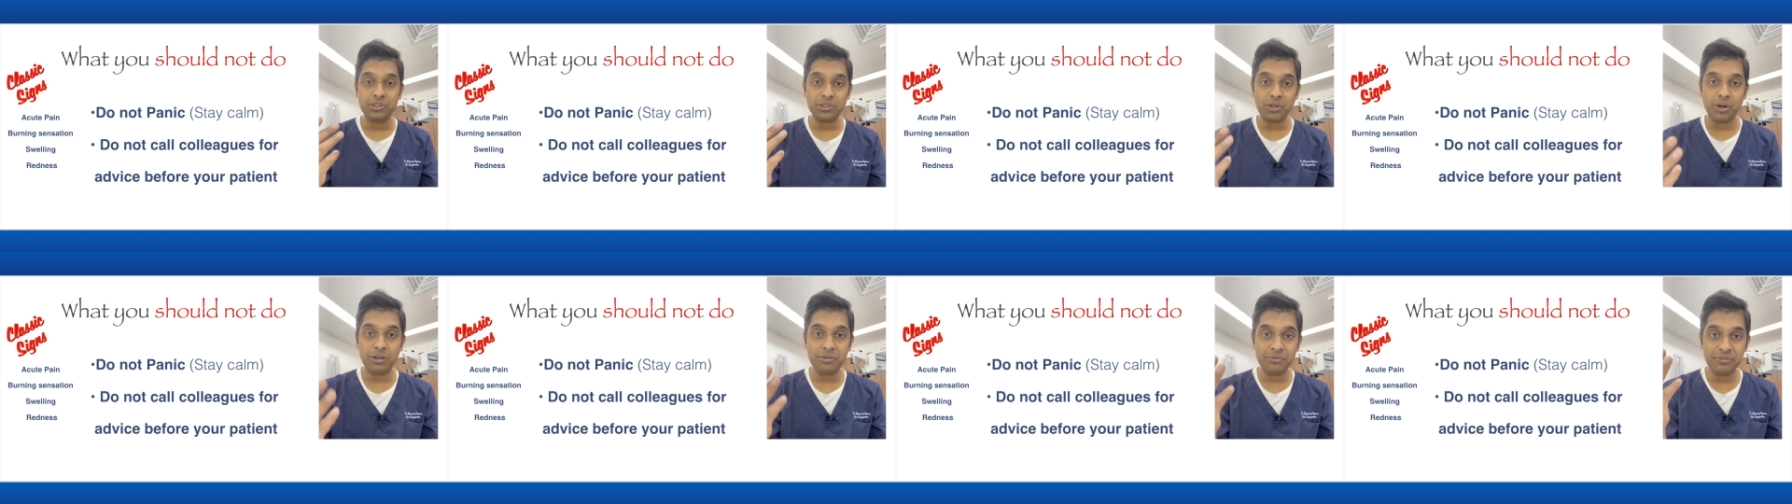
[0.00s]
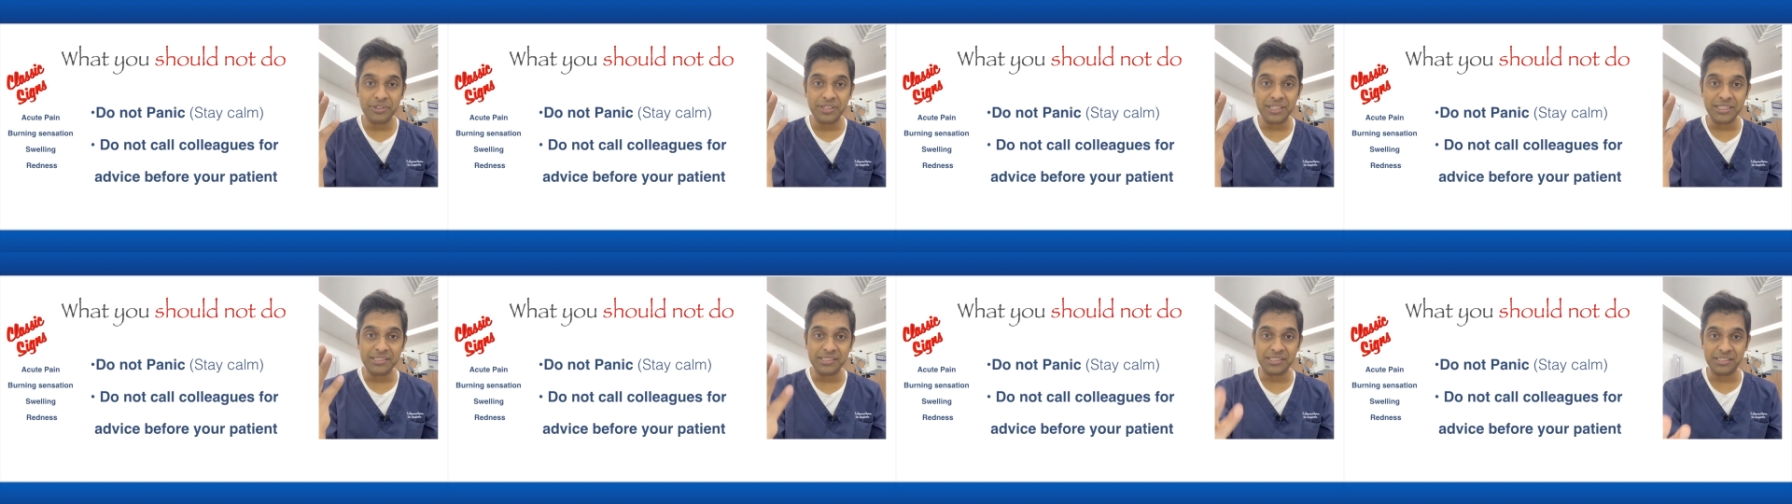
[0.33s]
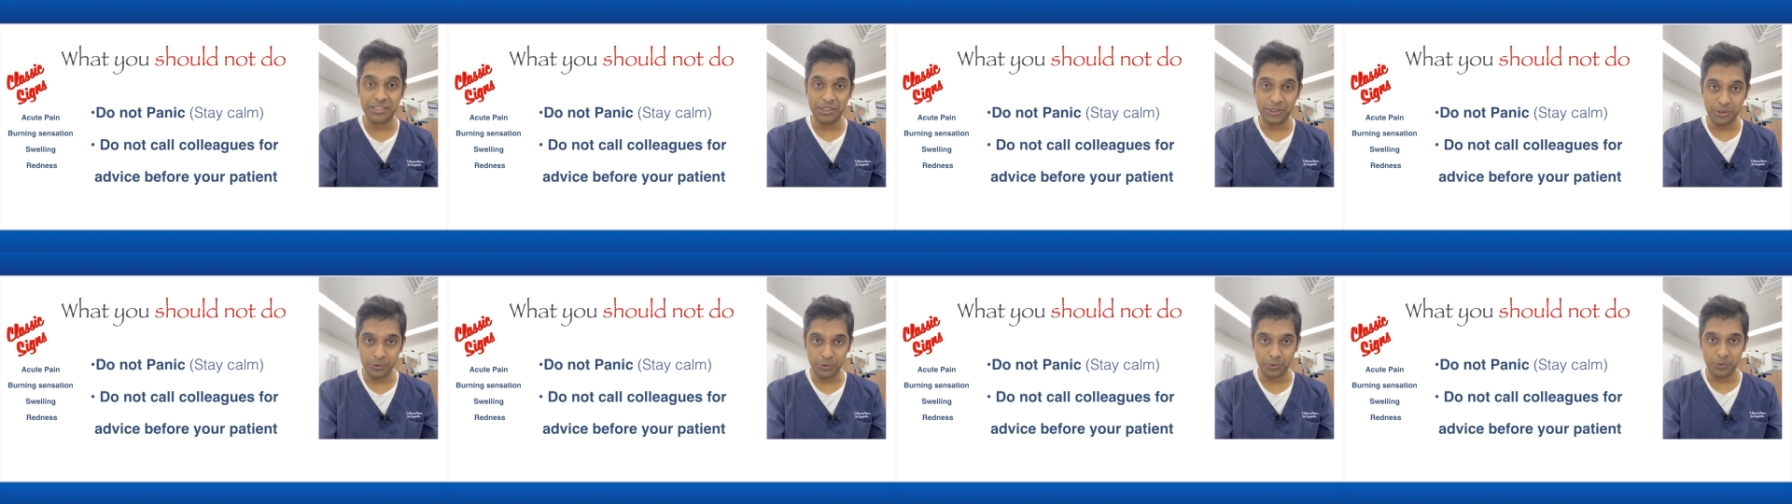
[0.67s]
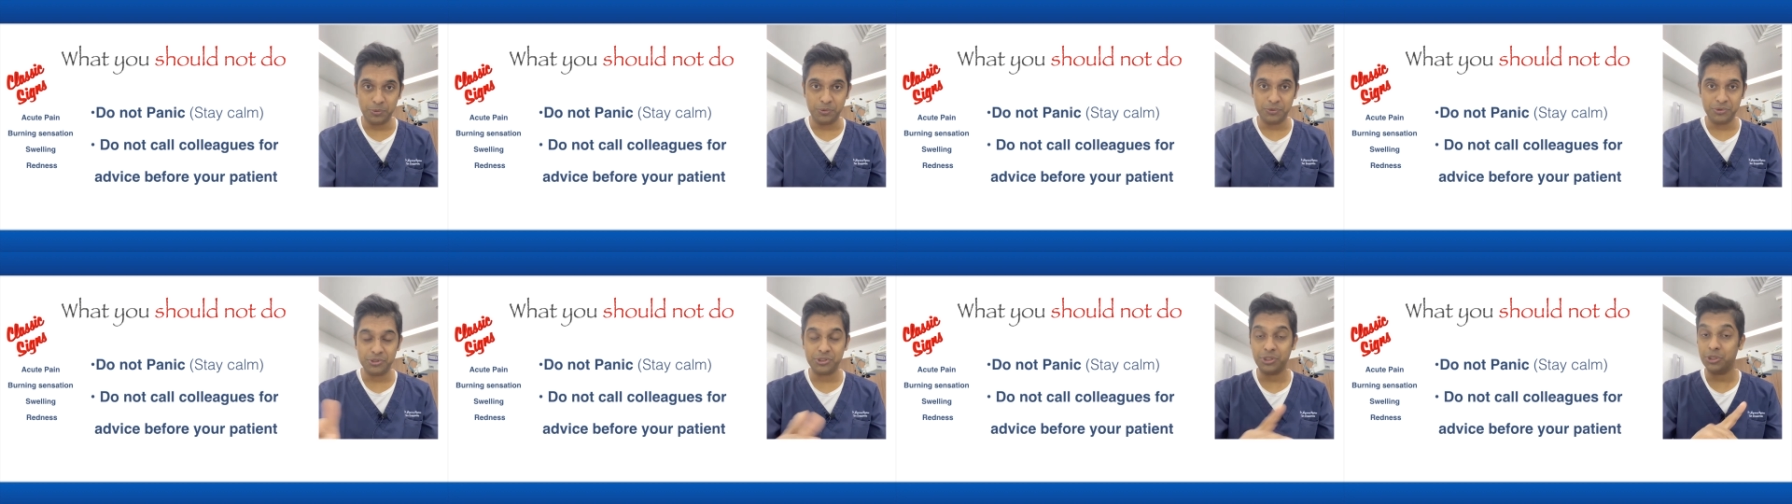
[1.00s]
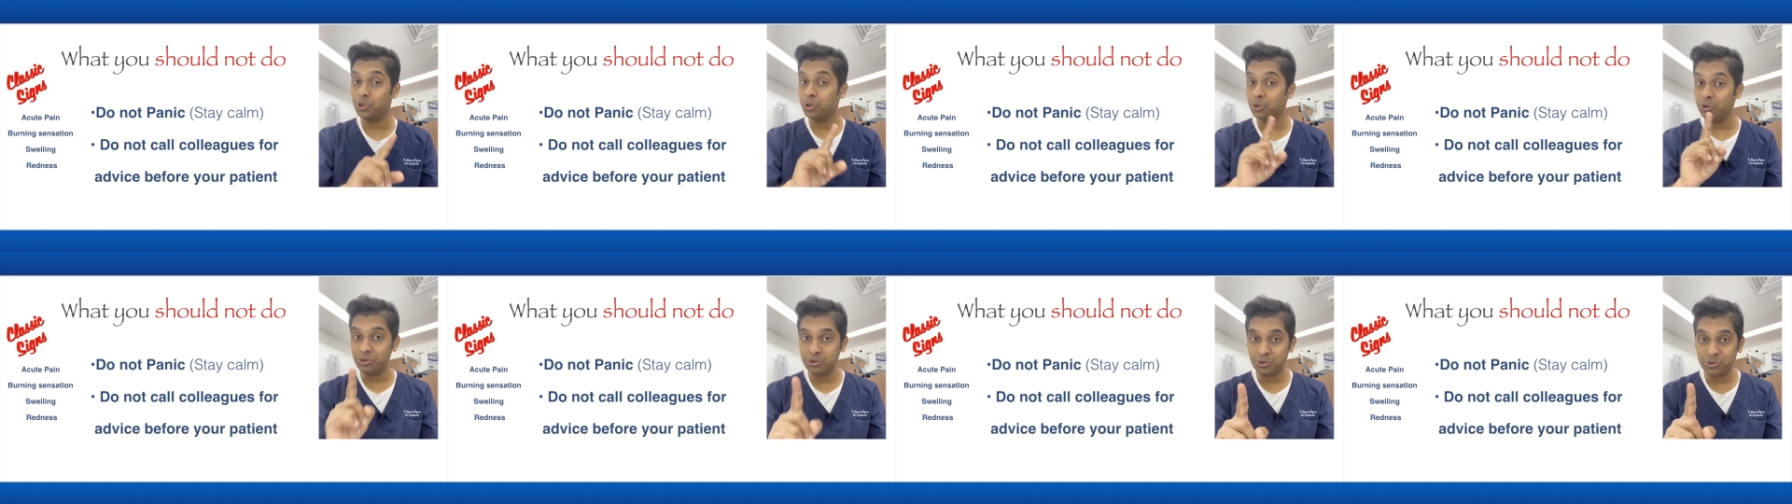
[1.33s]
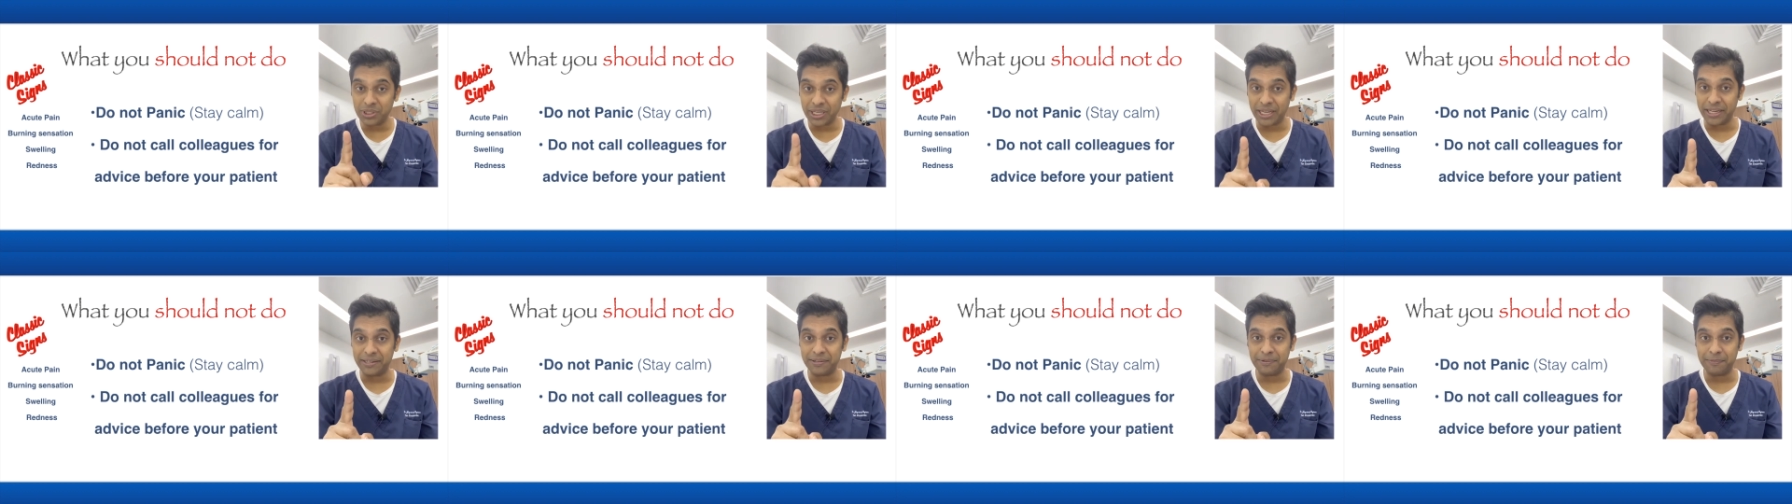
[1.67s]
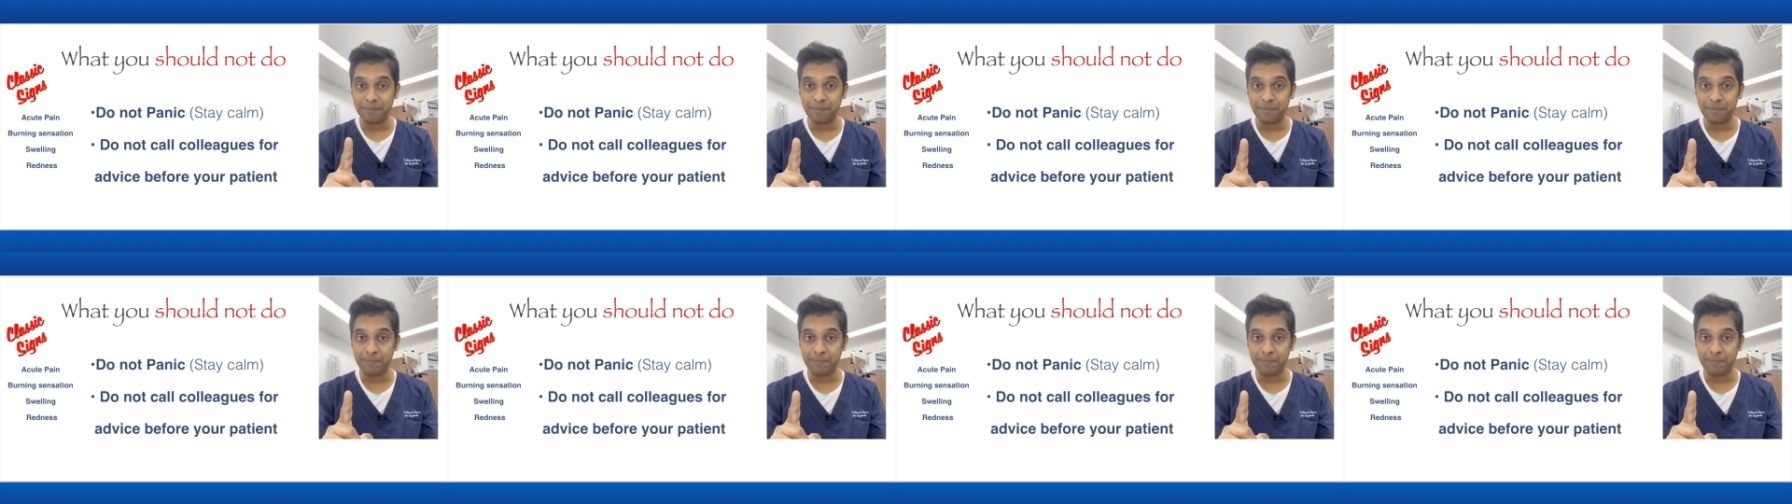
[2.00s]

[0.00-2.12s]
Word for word: confidence in you. So don't do that.